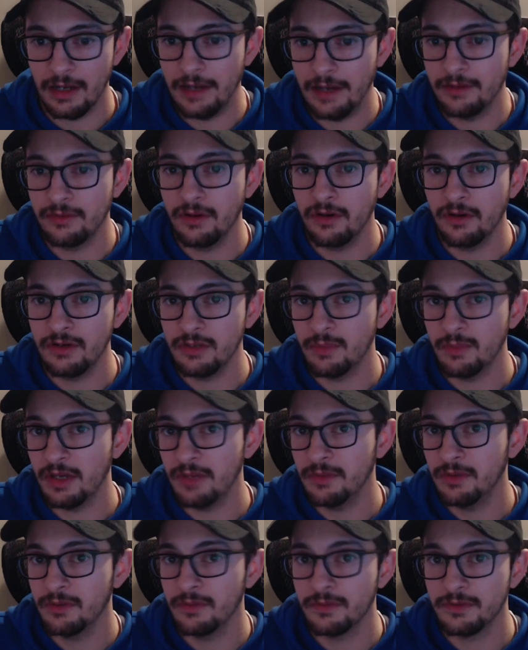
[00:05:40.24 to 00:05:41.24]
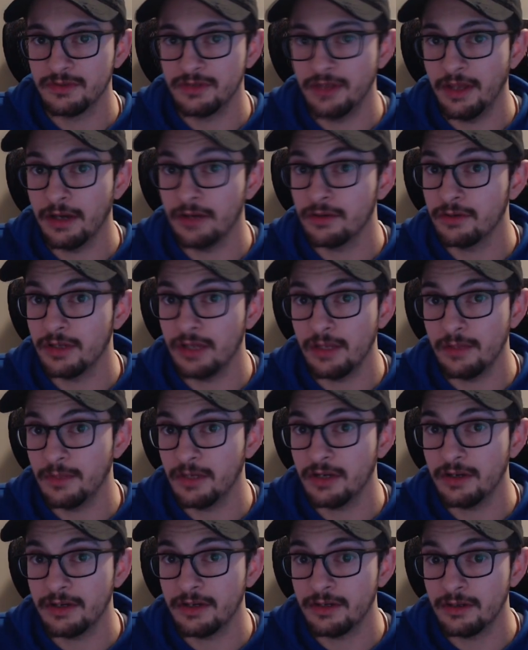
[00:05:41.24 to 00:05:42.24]
I don't know, you may be able to download an
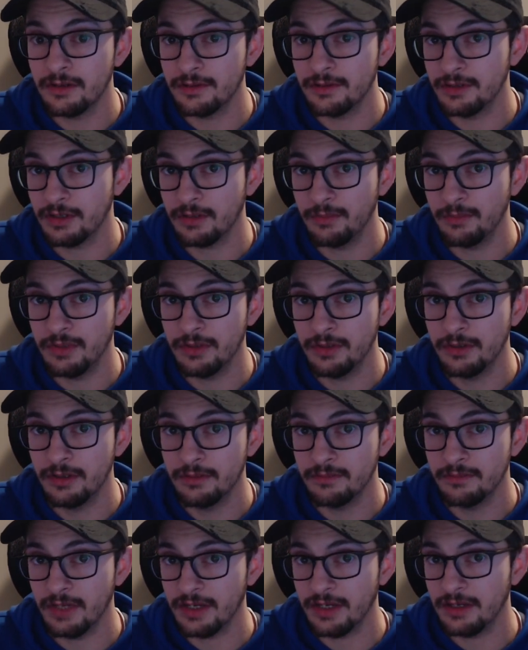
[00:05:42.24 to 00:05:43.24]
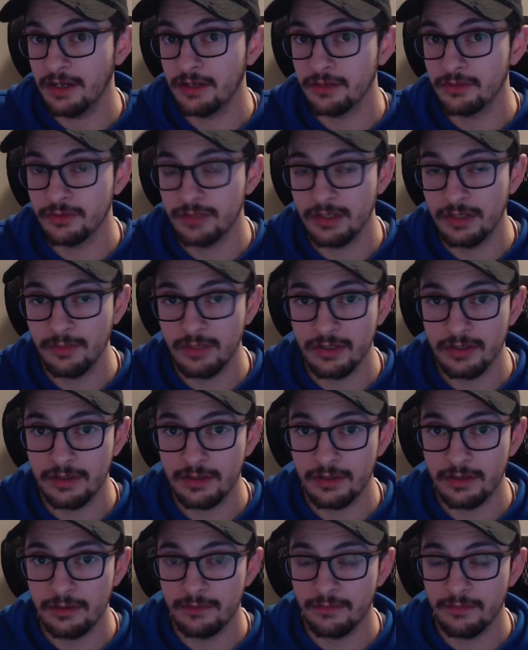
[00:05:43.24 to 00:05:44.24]
emulator on your computer, like an Android
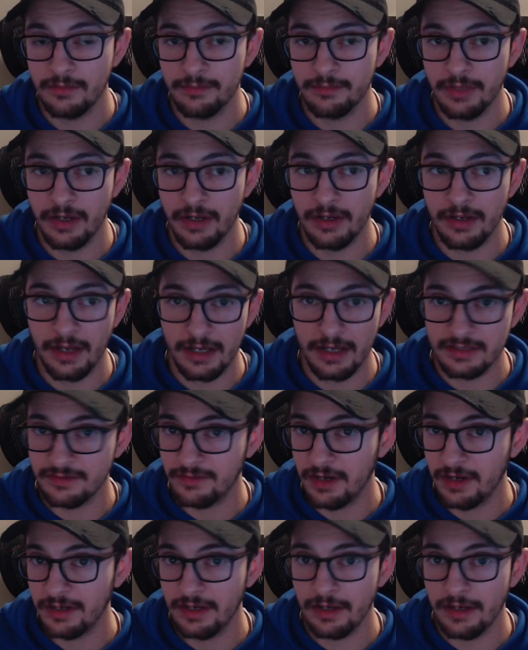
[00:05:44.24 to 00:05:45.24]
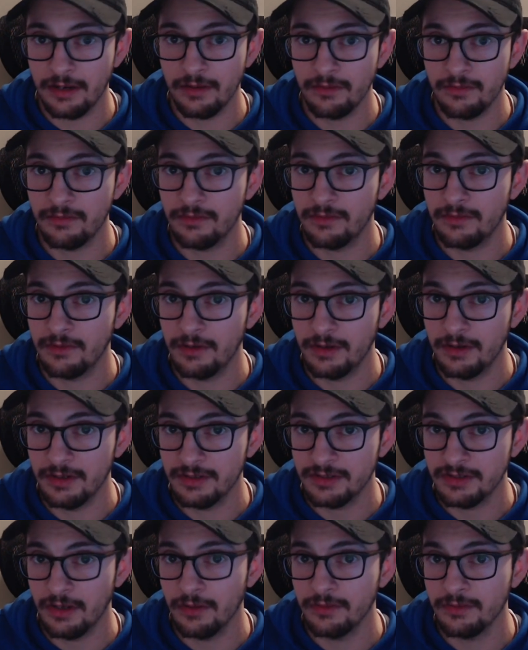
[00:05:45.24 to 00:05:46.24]
emulator, but as of right now, there
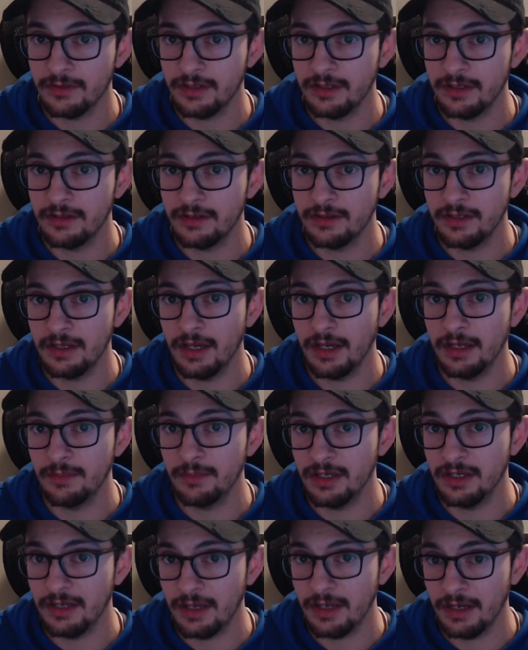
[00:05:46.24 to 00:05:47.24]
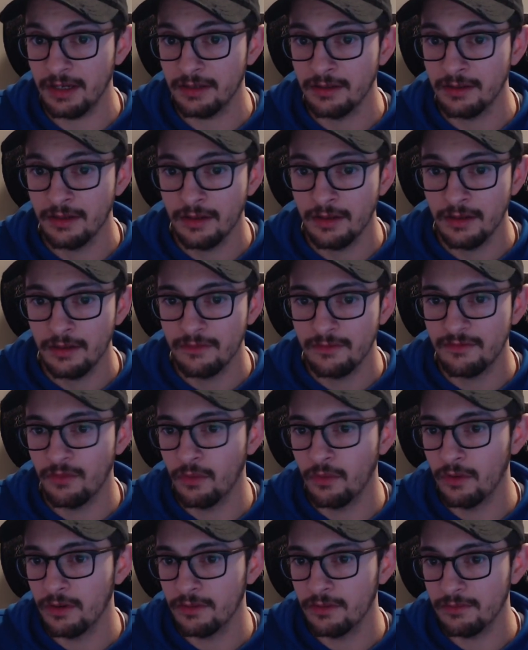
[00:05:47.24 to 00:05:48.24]
is only the APK
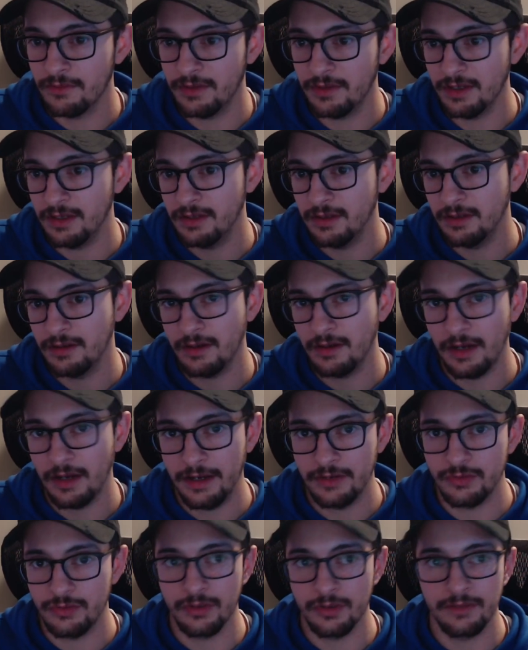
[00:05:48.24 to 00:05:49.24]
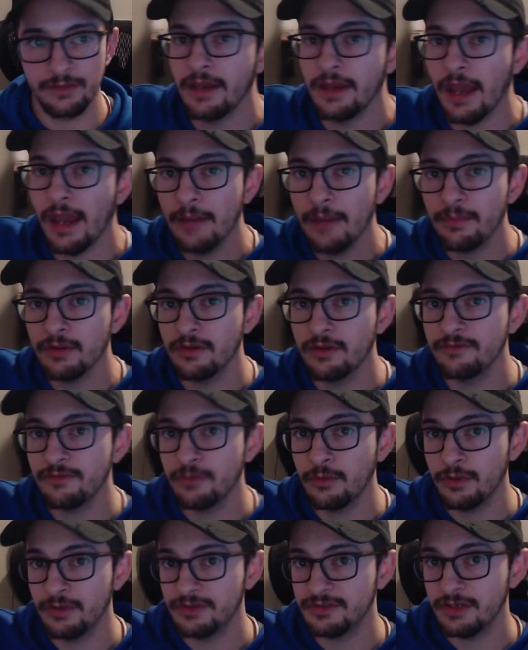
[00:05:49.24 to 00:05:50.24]
for the Android. The app on the
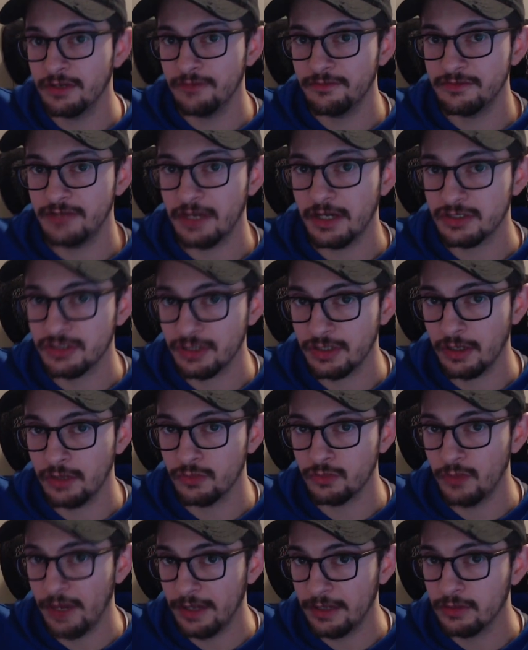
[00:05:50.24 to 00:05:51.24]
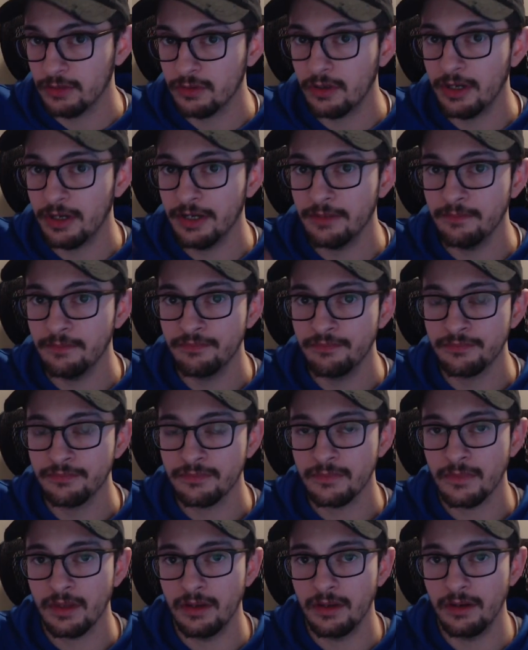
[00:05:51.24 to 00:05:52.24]
phone itself is actually called Rattlegram.
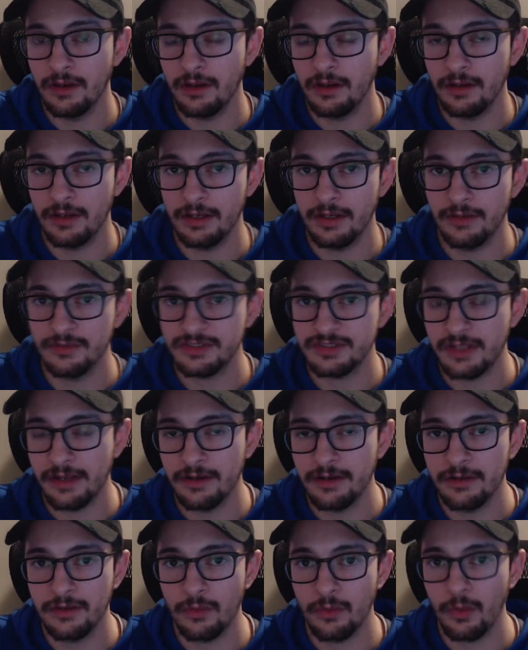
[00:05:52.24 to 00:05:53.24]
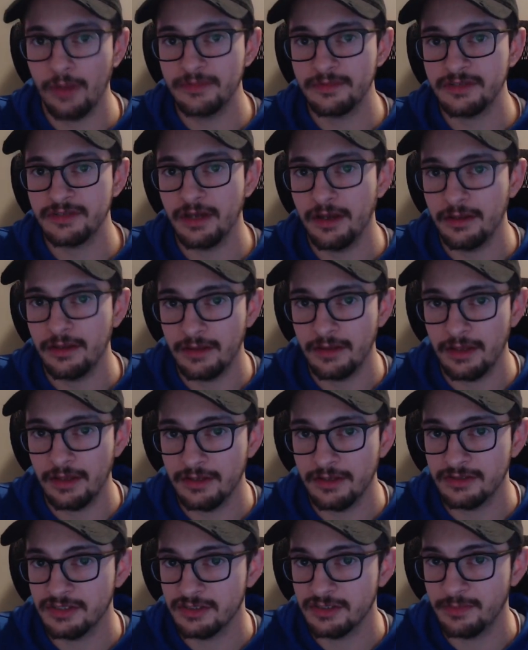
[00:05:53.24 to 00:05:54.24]
Uh, and it was stated on their website that
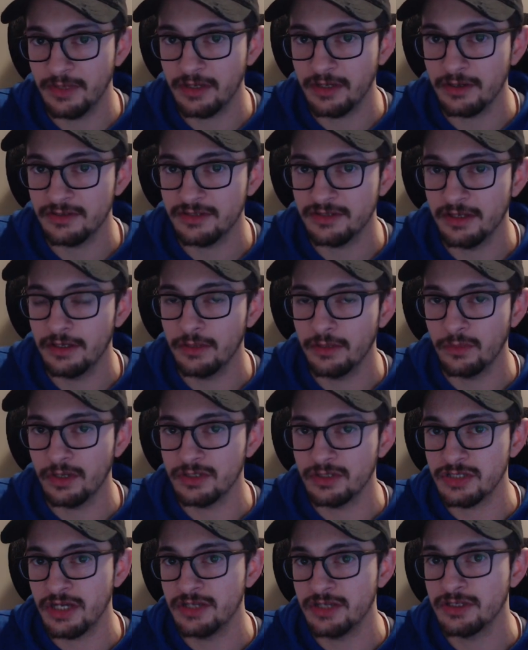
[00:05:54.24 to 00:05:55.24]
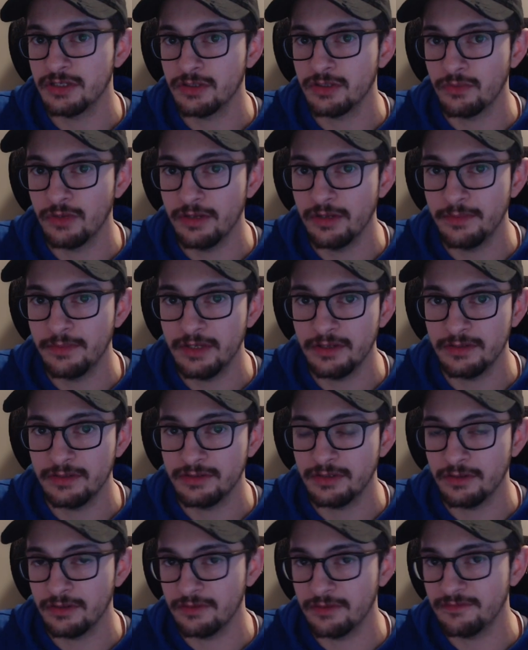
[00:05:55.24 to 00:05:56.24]
this is because they didn't want to change it to Ribbit
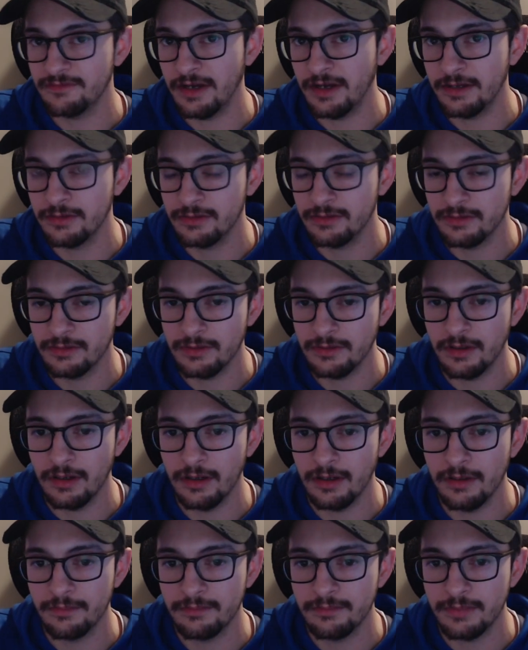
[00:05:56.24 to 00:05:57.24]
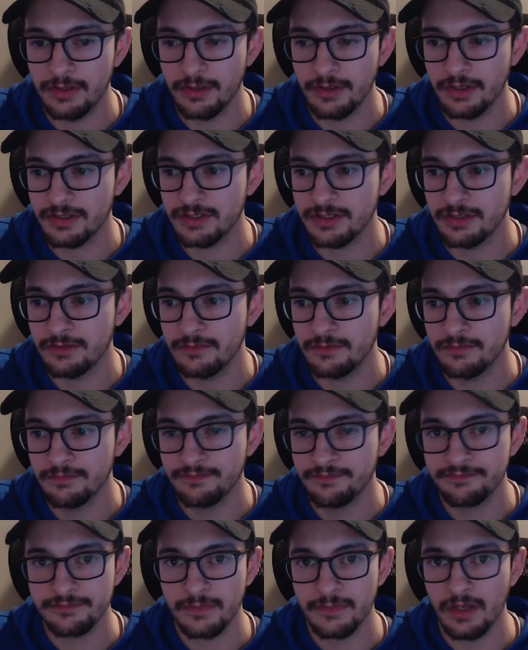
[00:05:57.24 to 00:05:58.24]
until the final uh, production
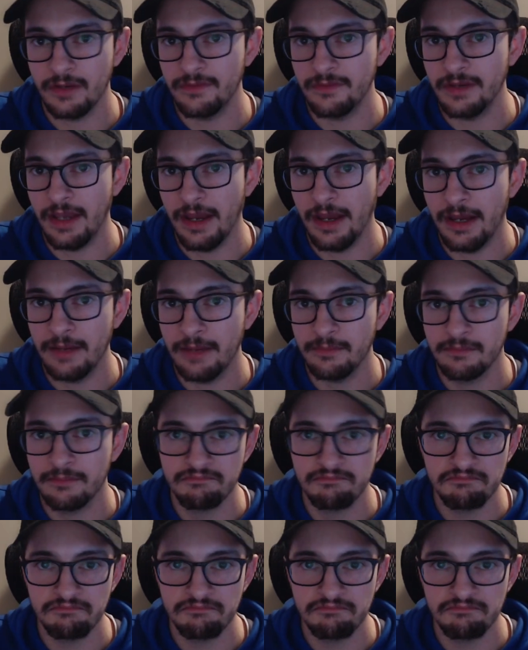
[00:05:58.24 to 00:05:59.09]
of the app.